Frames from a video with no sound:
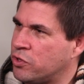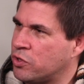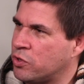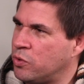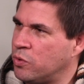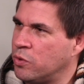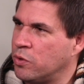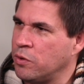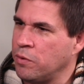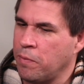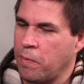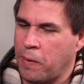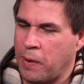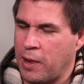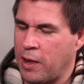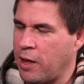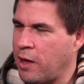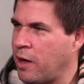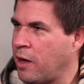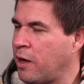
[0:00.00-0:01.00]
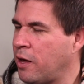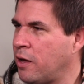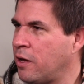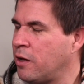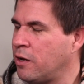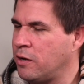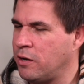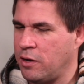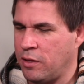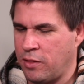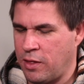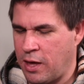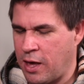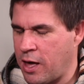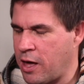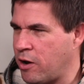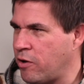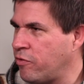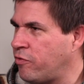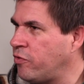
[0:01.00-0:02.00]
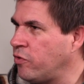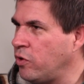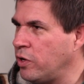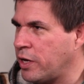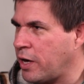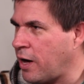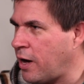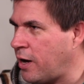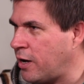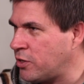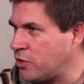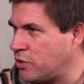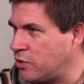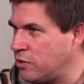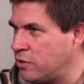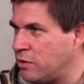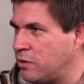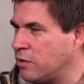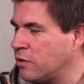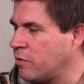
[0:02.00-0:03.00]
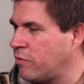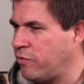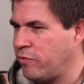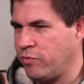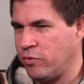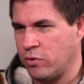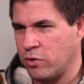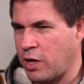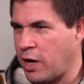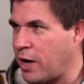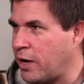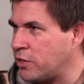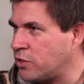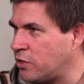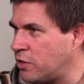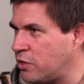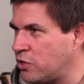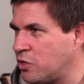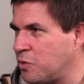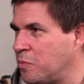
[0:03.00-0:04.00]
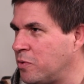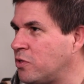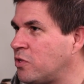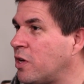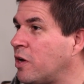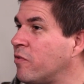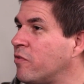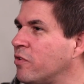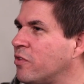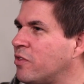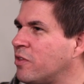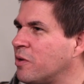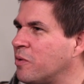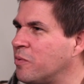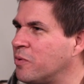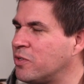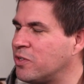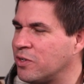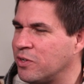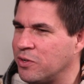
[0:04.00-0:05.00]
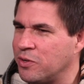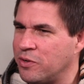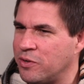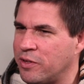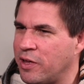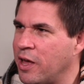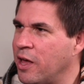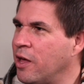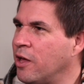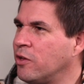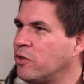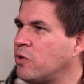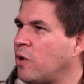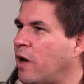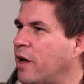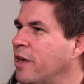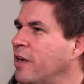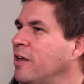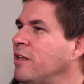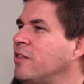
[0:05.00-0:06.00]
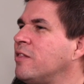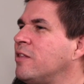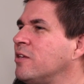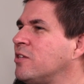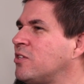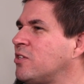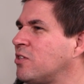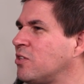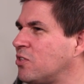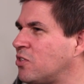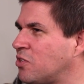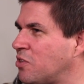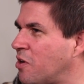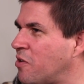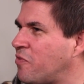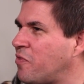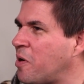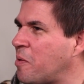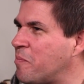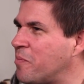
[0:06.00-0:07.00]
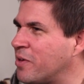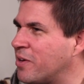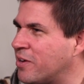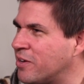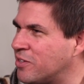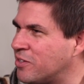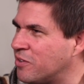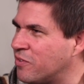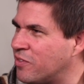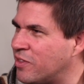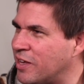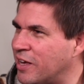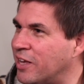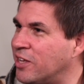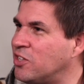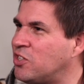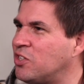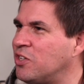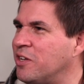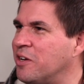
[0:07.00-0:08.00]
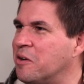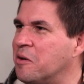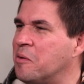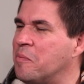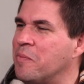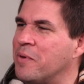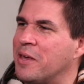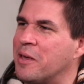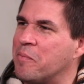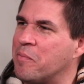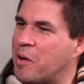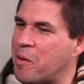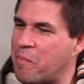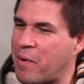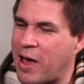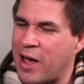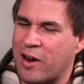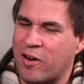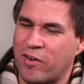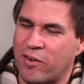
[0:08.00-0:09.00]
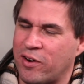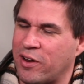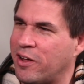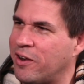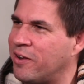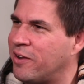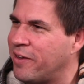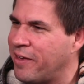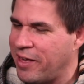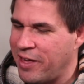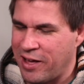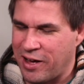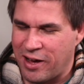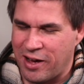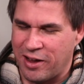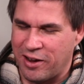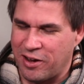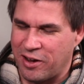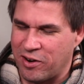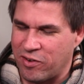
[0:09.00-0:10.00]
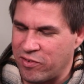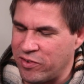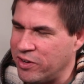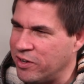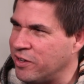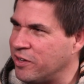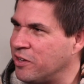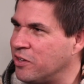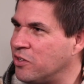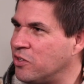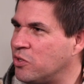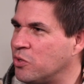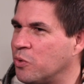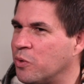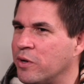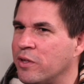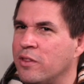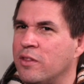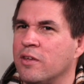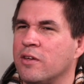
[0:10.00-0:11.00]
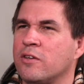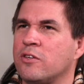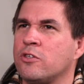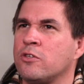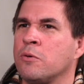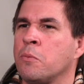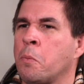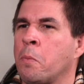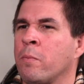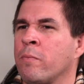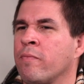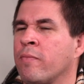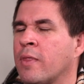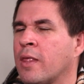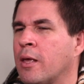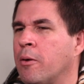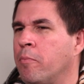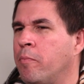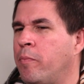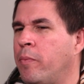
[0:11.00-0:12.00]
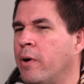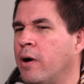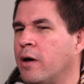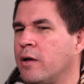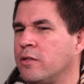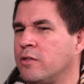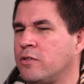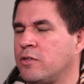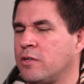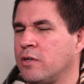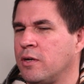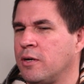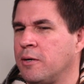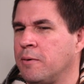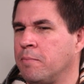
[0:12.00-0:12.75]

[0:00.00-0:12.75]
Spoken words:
a school, and they had it fully costed, full cost estimates, everything was included. So I eat this stuff up because of the engineer in me and my background. I really enjoyed this, but